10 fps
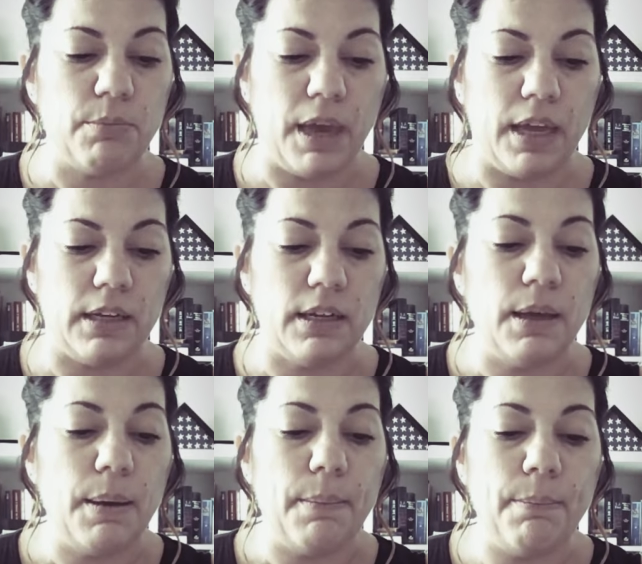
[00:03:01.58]
men
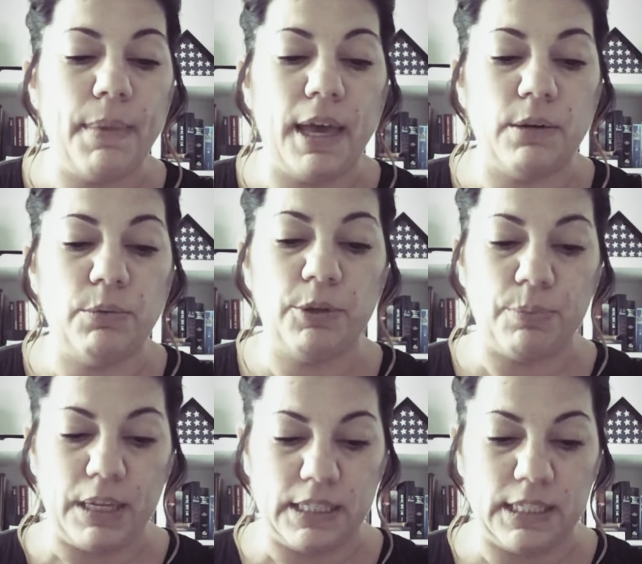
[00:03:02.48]
met with
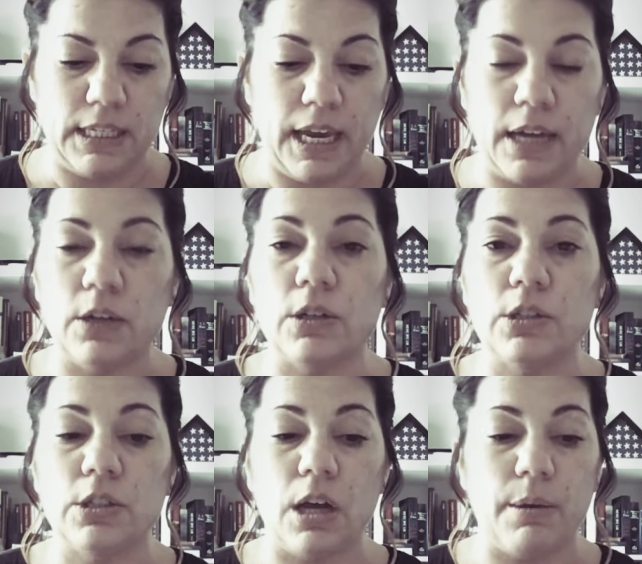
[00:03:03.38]
Betsy at her
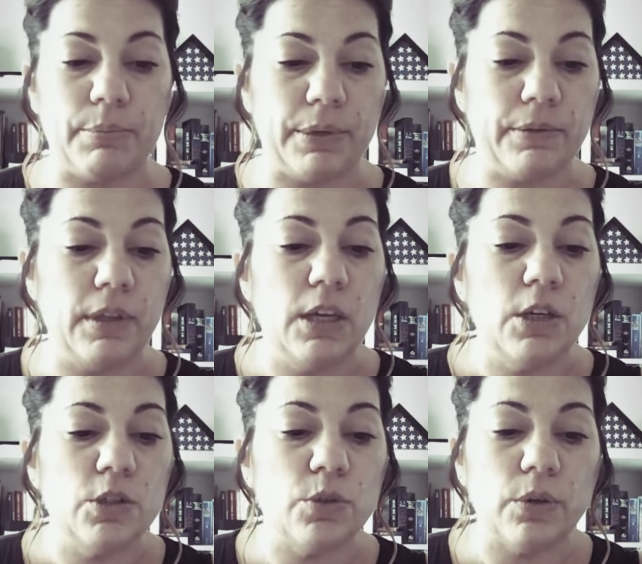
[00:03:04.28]
shop.
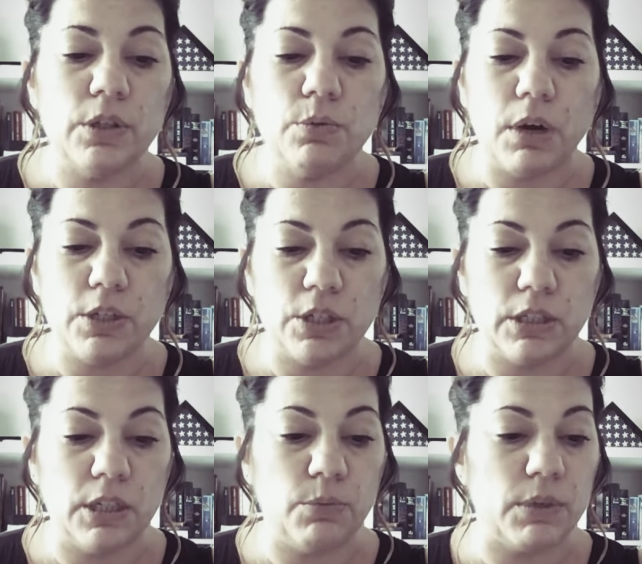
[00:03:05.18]
George
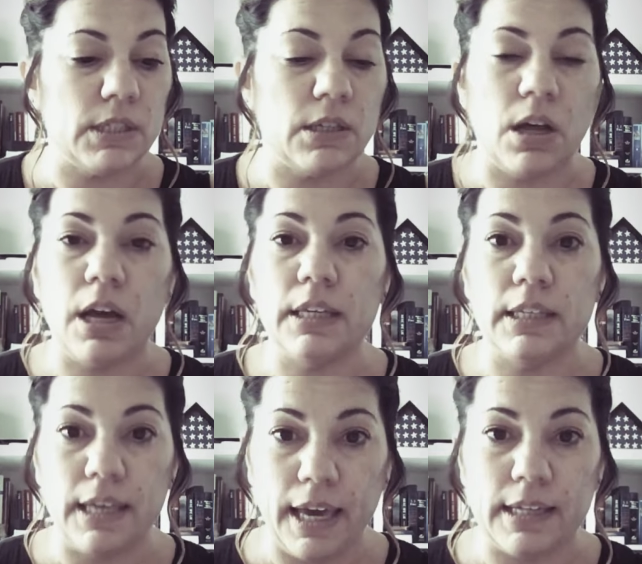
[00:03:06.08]
Washington was not
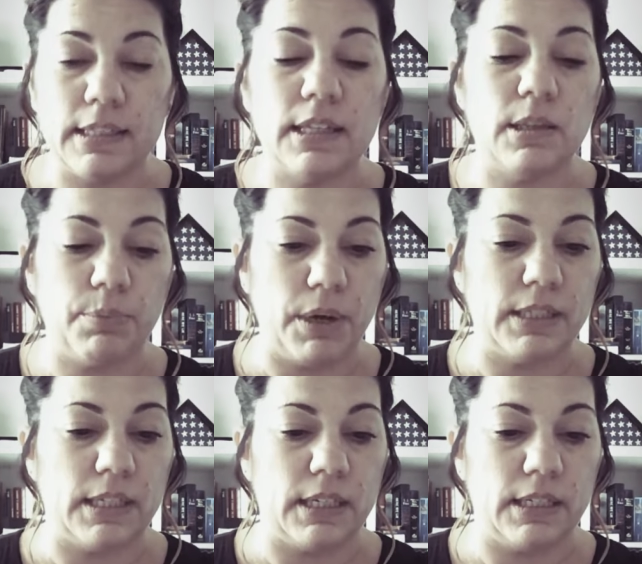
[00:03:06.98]
yet the
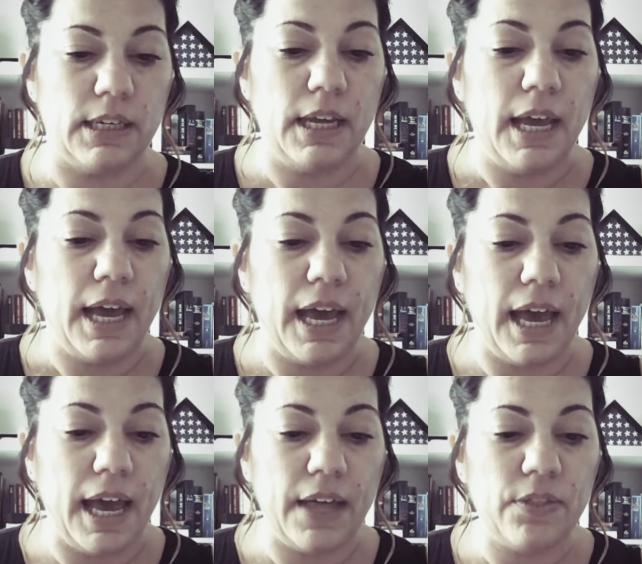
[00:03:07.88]
president.
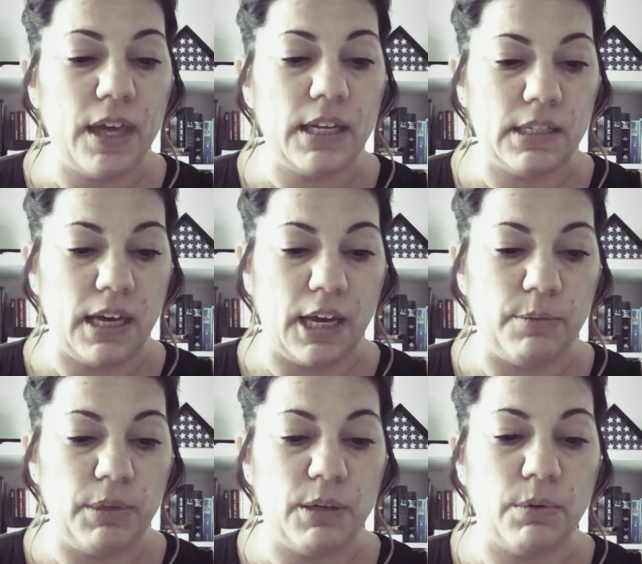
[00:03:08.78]
At that
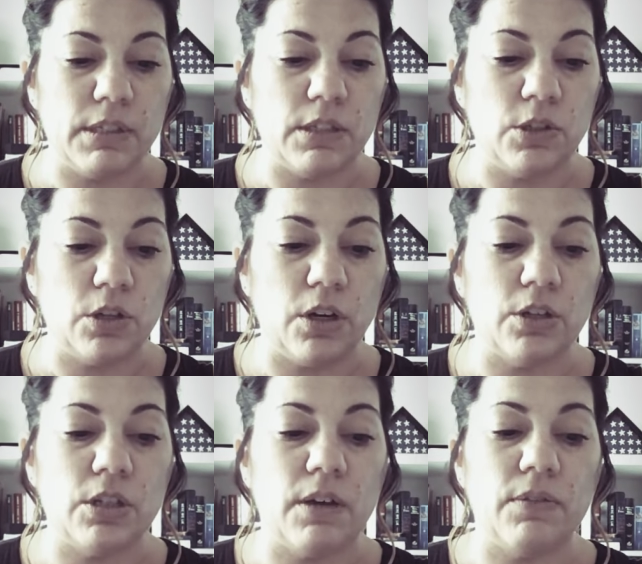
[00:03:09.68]
time, he was in
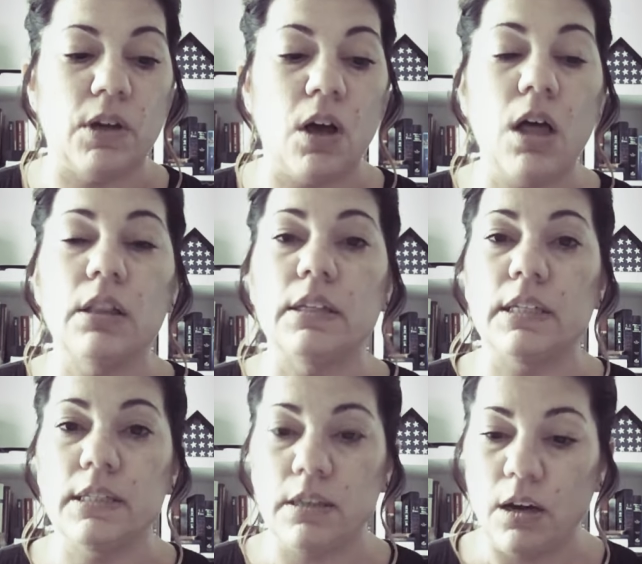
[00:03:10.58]
charge of the
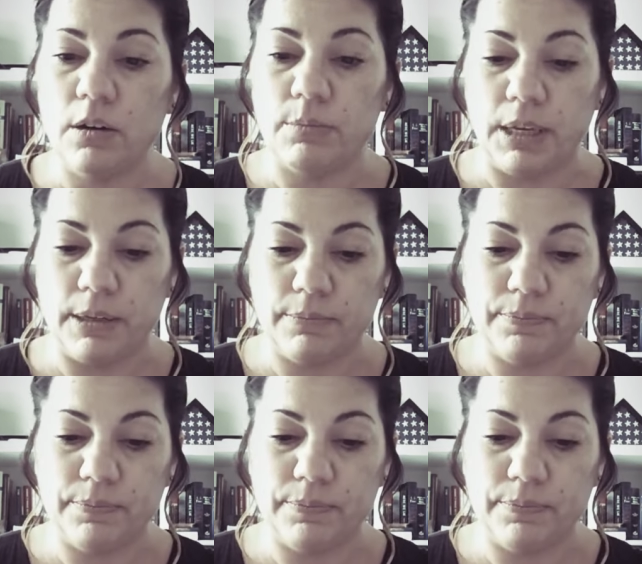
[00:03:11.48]
colony's army.